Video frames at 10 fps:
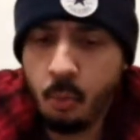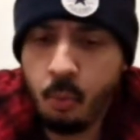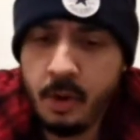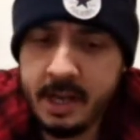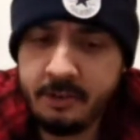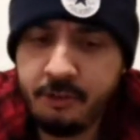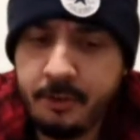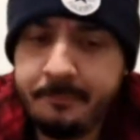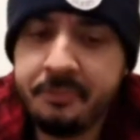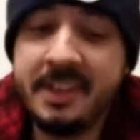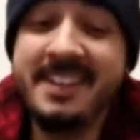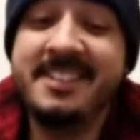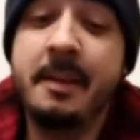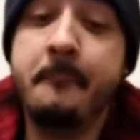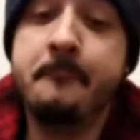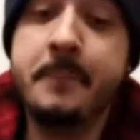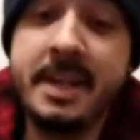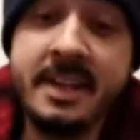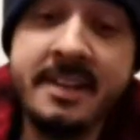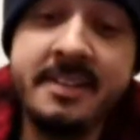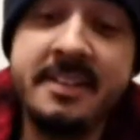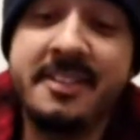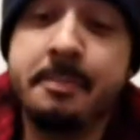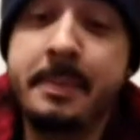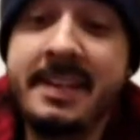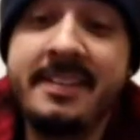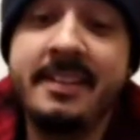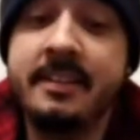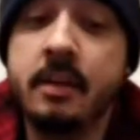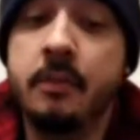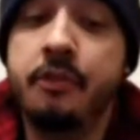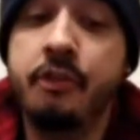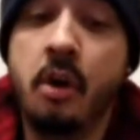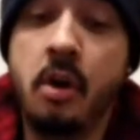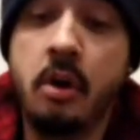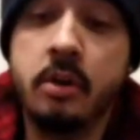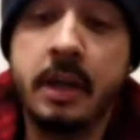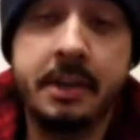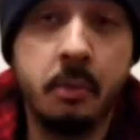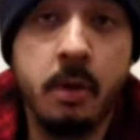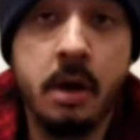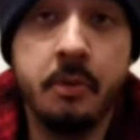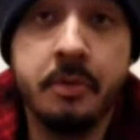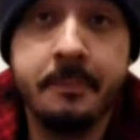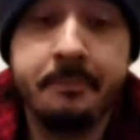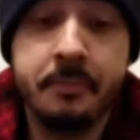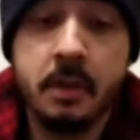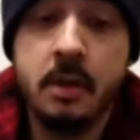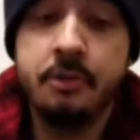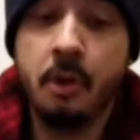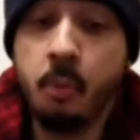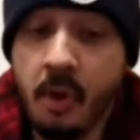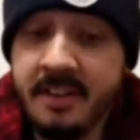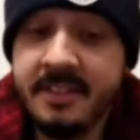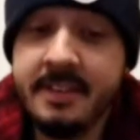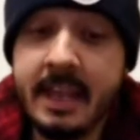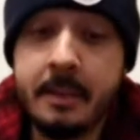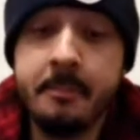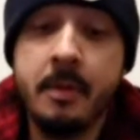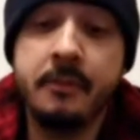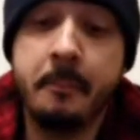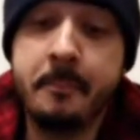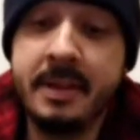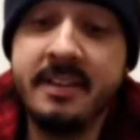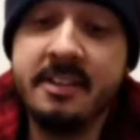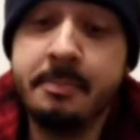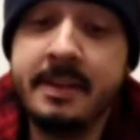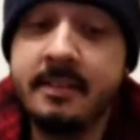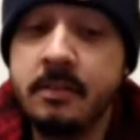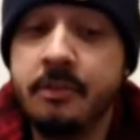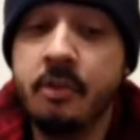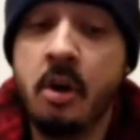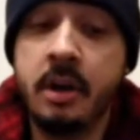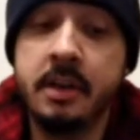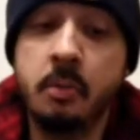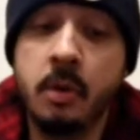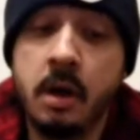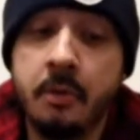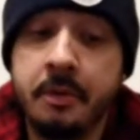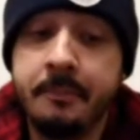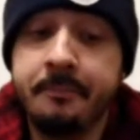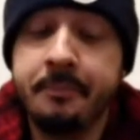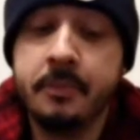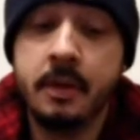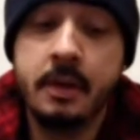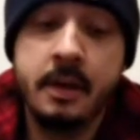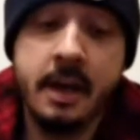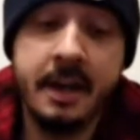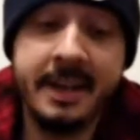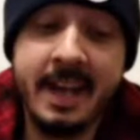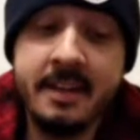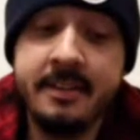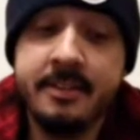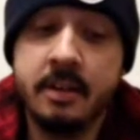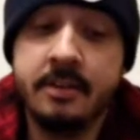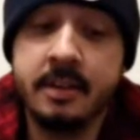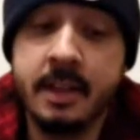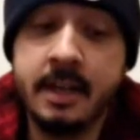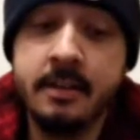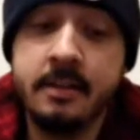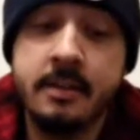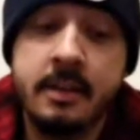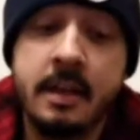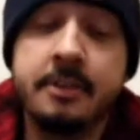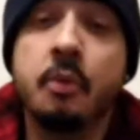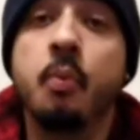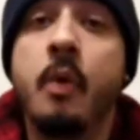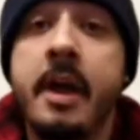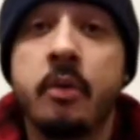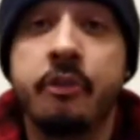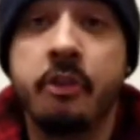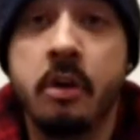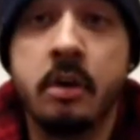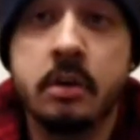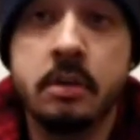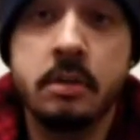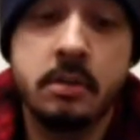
Which is the biggest species of shark in the world? So what is the name of the biggest species of shark in the world? And the answer to that is a whale shark.